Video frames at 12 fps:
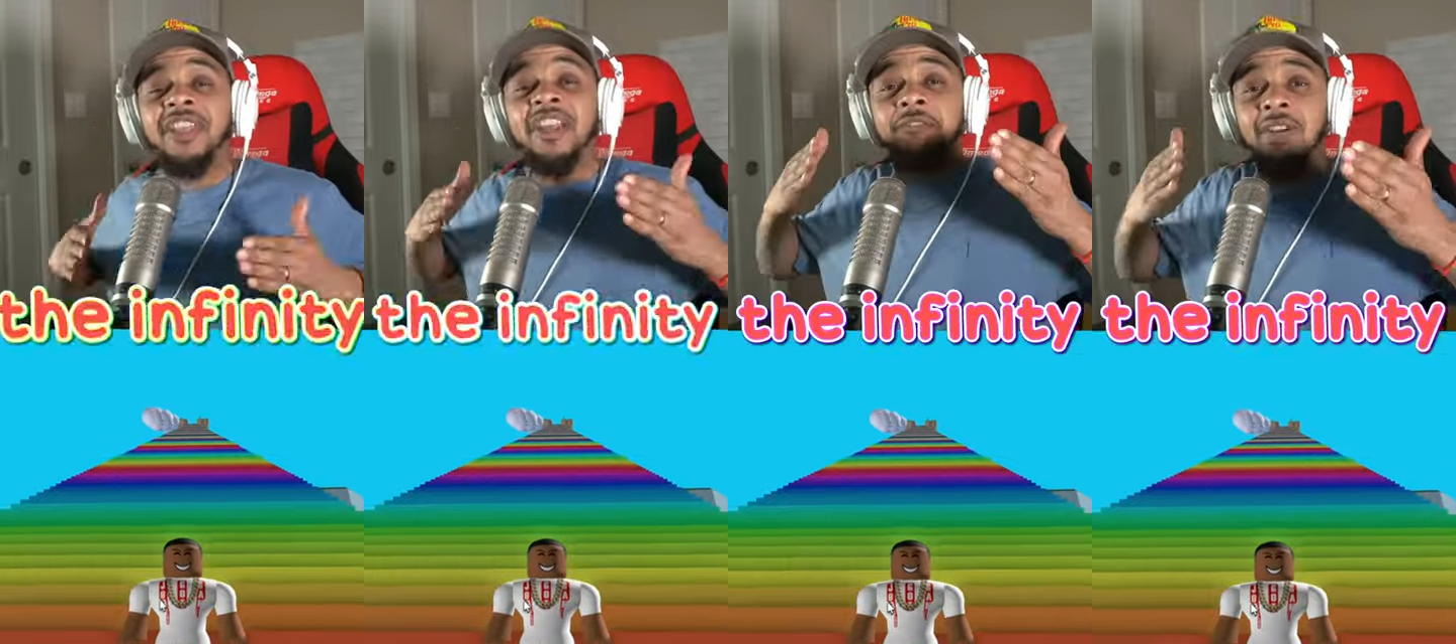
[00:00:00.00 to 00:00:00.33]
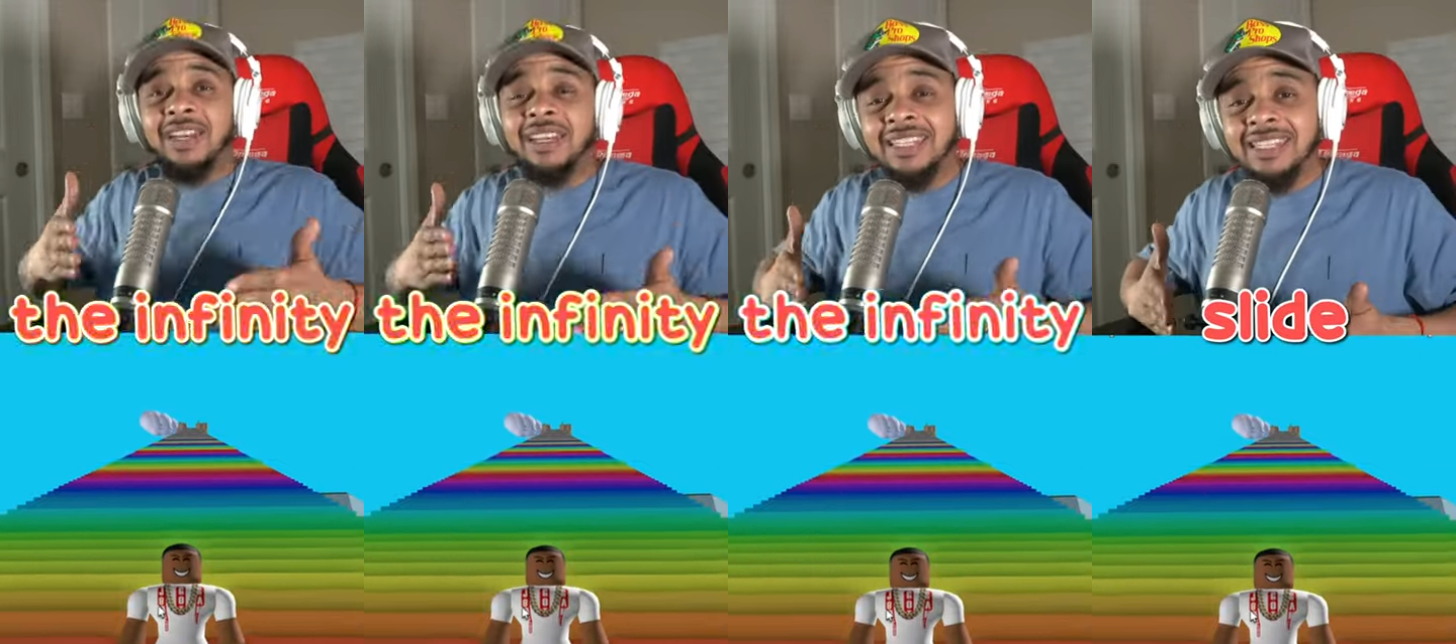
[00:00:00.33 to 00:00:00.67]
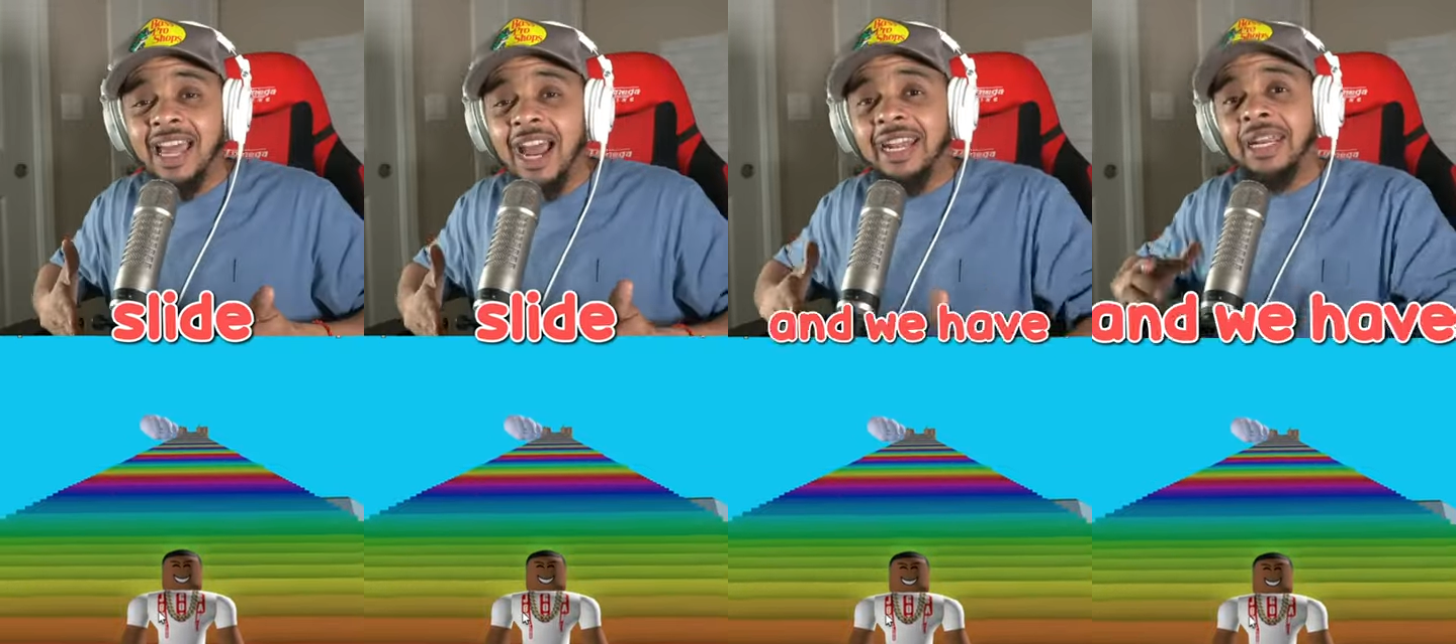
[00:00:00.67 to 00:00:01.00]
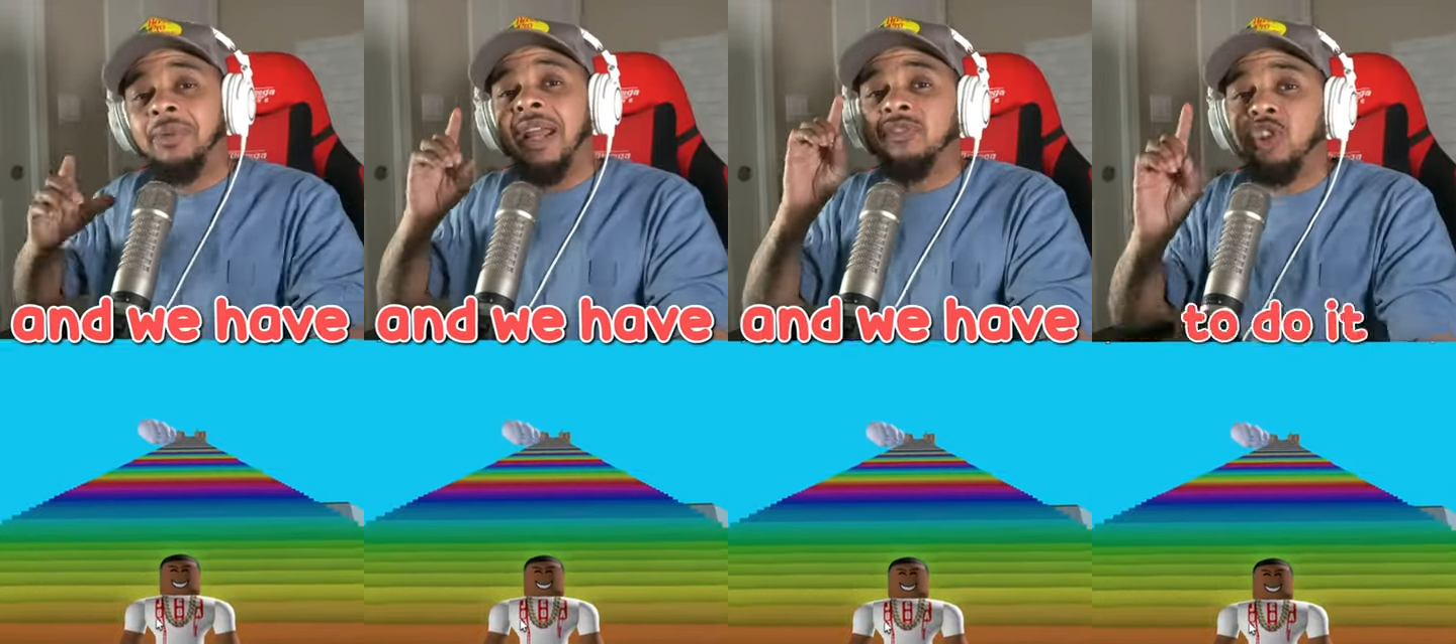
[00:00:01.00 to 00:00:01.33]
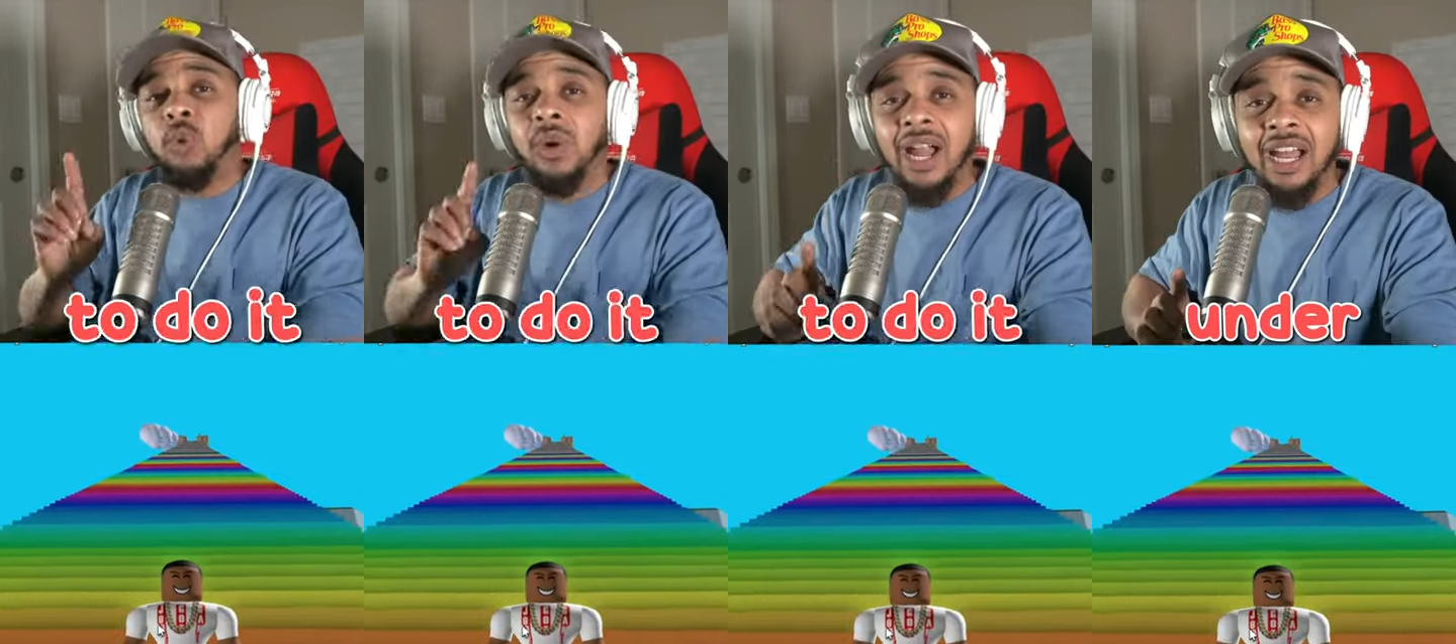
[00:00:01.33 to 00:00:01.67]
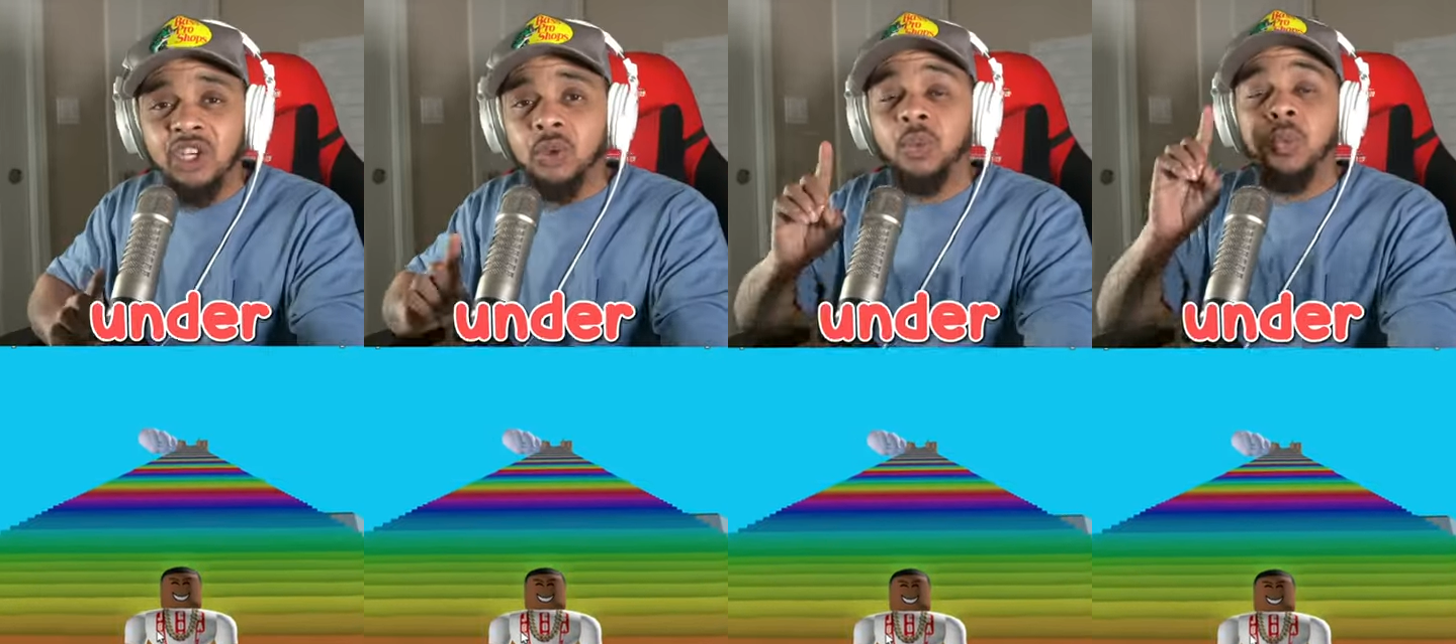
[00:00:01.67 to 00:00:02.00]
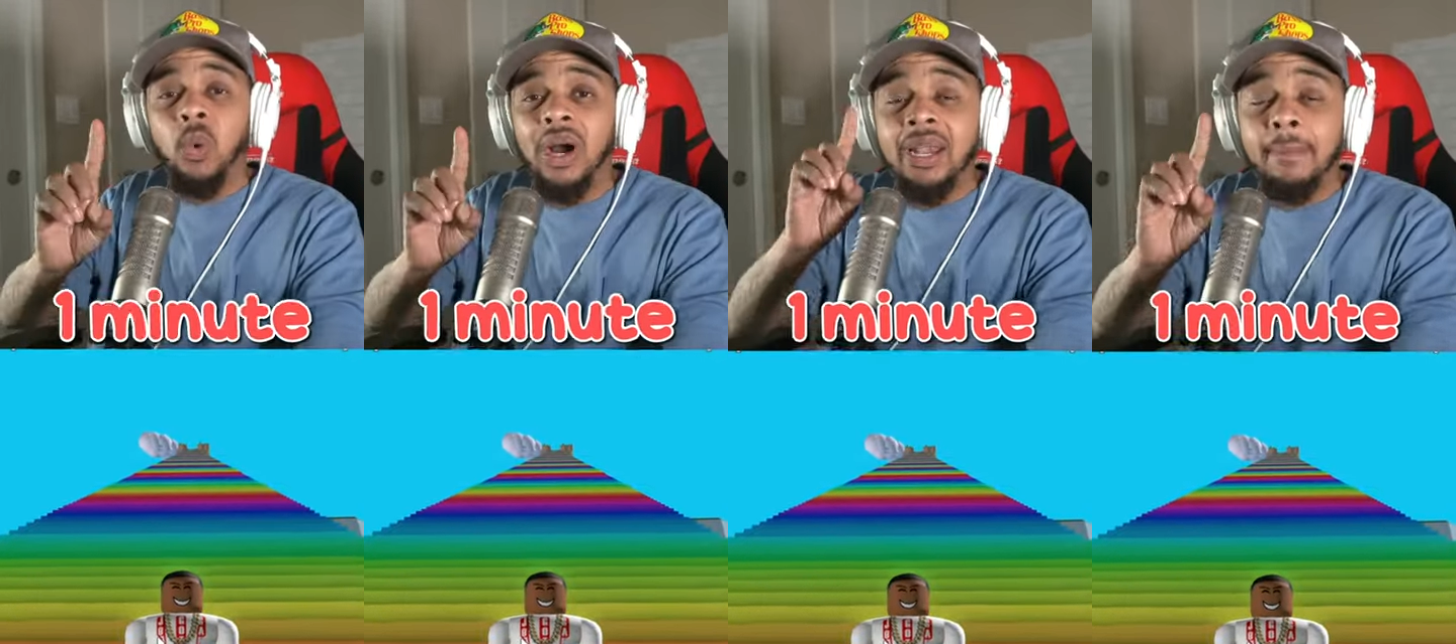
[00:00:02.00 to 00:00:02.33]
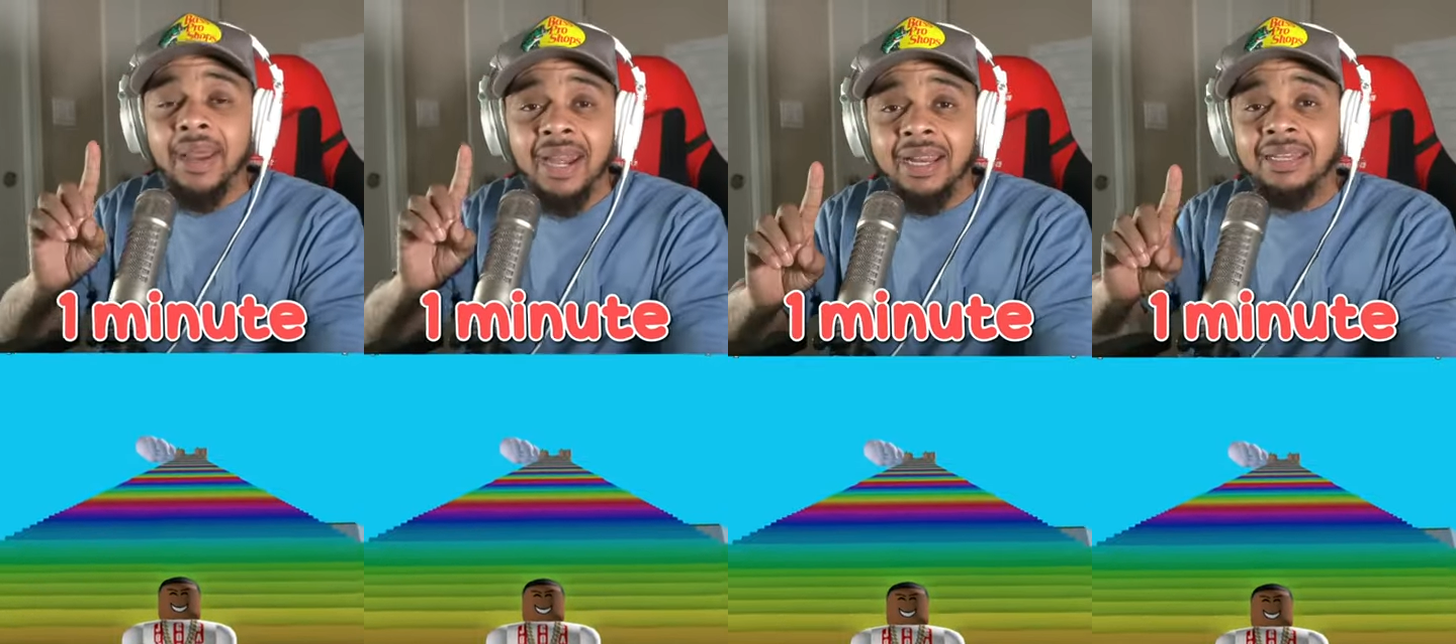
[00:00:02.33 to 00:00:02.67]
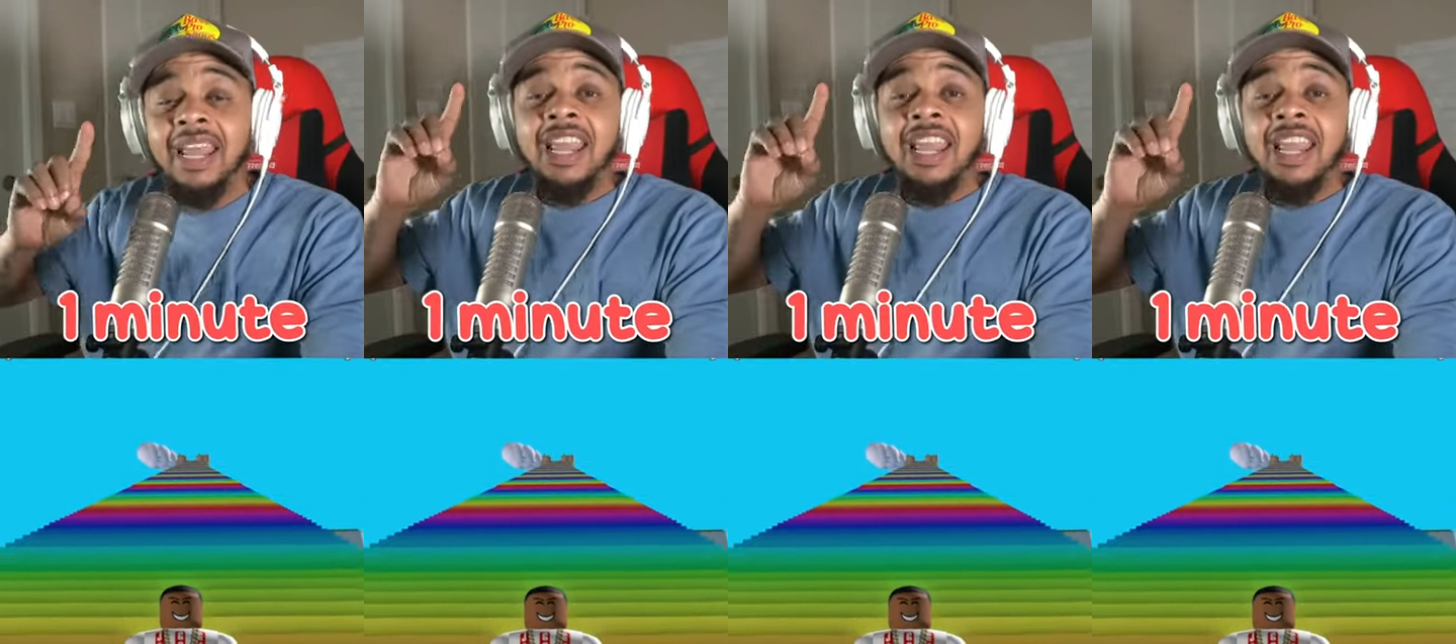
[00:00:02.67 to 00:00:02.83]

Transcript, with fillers: the infinity slide, and we have to do it under one minute.